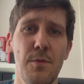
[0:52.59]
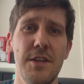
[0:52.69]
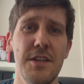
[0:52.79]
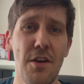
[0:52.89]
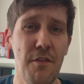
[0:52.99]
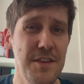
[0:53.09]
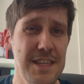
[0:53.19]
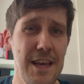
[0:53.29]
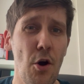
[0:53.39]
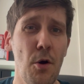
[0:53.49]
which is
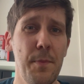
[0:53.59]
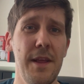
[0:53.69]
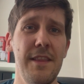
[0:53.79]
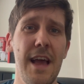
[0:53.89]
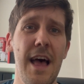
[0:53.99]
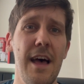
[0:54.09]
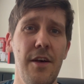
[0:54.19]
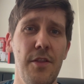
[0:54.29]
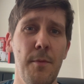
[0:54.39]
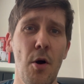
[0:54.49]
obviously up in the air
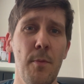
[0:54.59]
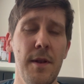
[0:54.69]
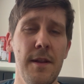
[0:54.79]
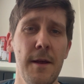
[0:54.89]
at the moment.